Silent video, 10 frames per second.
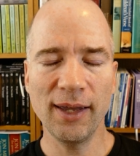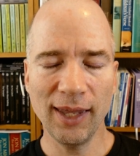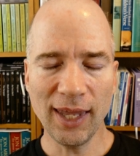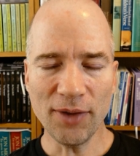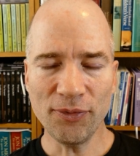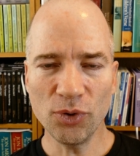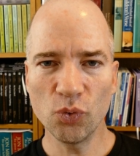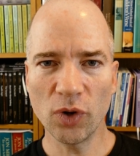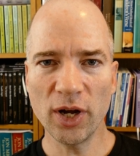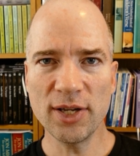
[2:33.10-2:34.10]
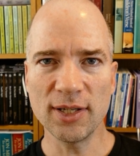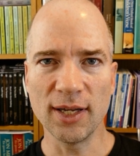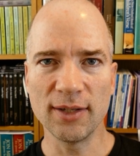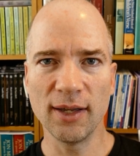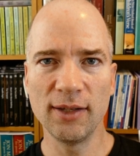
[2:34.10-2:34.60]
if you write
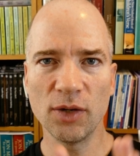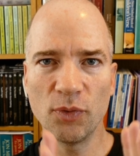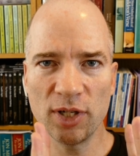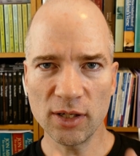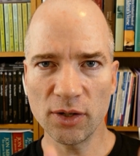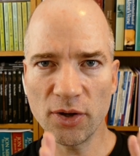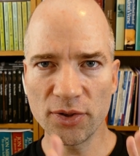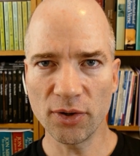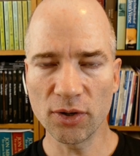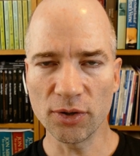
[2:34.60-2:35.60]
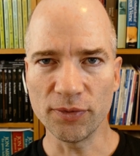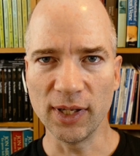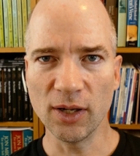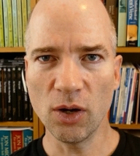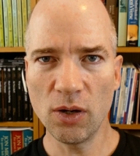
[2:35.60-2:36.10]
it in the original
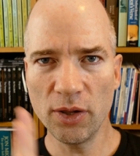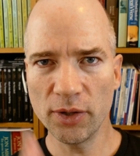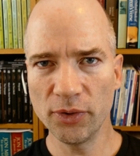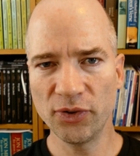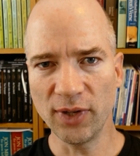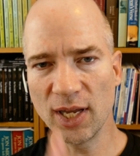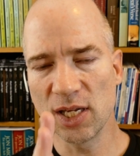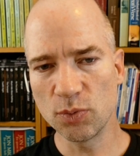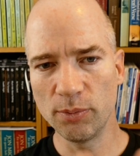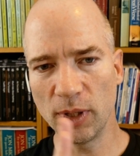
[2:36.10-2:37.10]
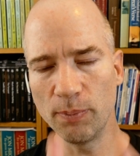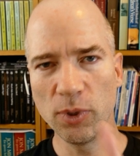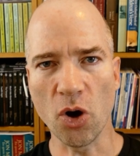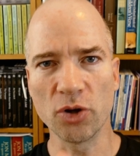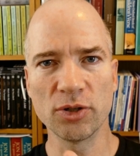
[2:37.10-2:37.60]
orthography, all those things will be
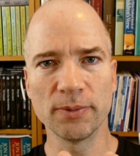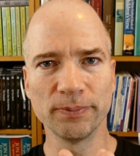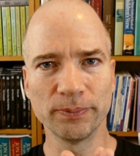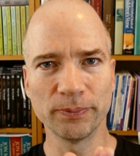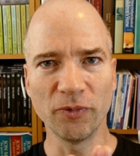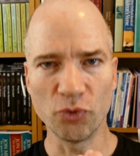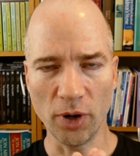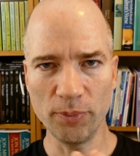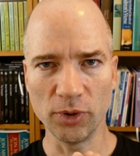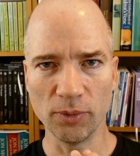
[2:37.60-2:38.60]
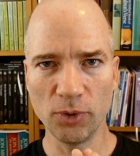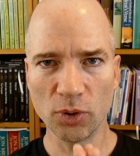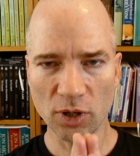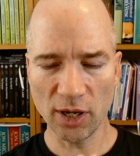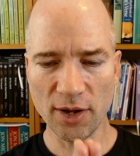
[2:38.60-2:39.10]
blocked from you. You
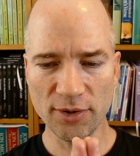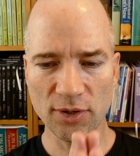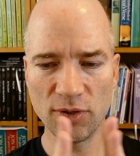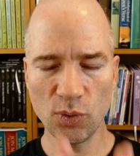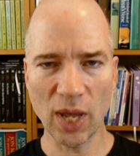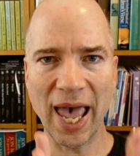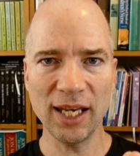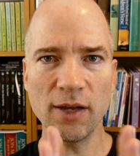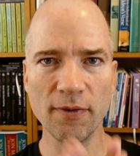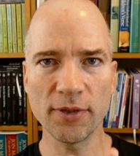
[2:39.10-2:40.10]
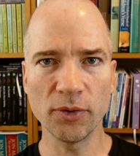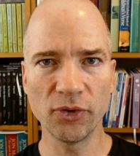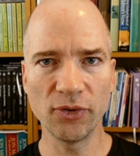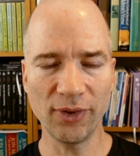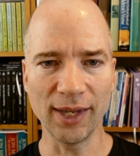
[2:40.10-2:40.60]
can't do any of
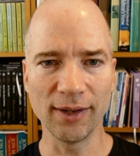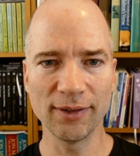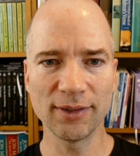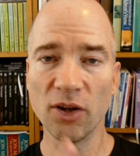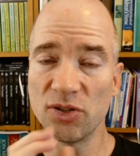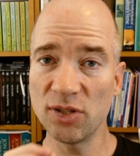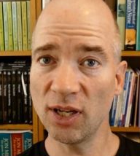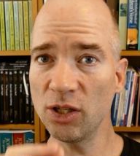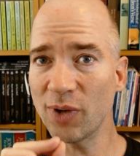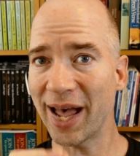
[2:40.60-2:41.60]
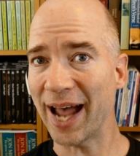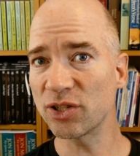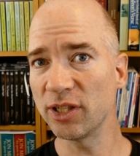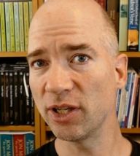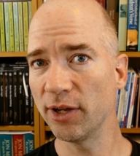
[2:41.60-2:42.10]
those things until you
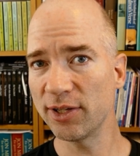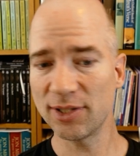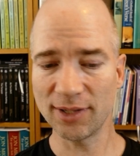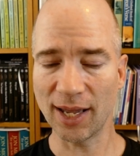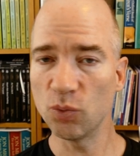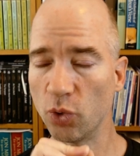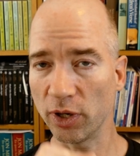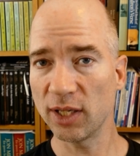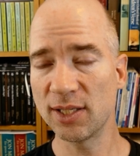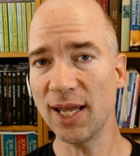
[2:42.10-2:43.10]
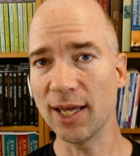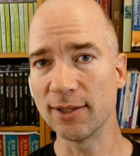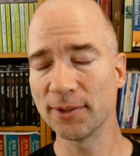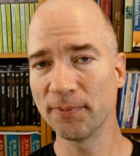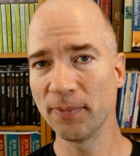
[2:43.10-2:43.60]
actually understand what it
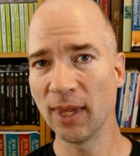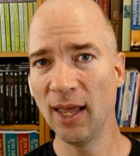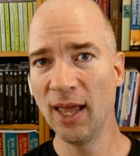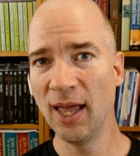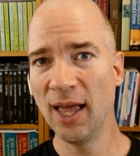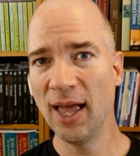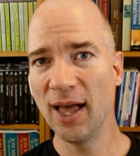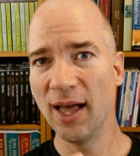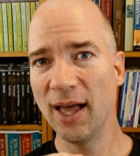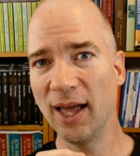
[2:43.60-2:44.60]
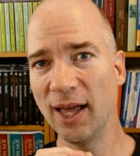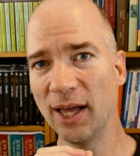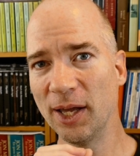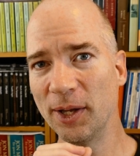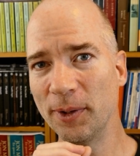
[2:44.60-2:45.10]
says.
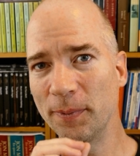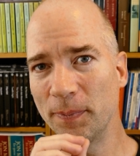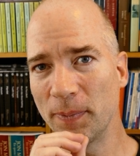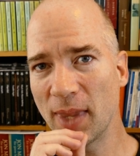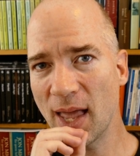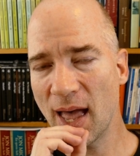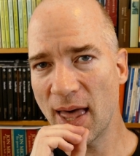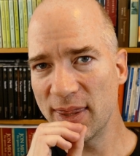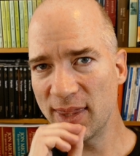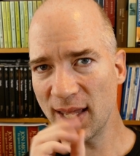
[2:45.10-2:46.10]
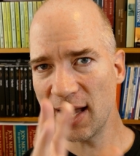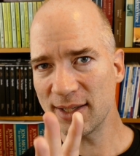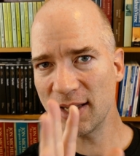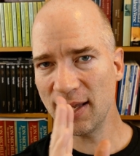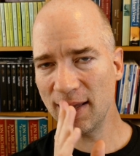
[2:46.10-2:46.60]
And that
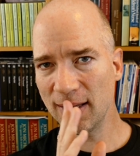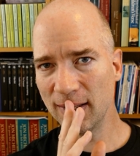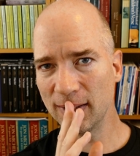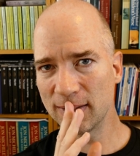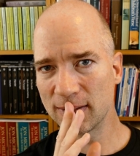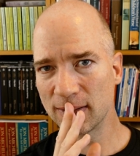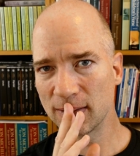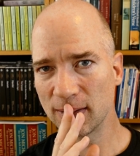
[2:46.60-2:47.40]
is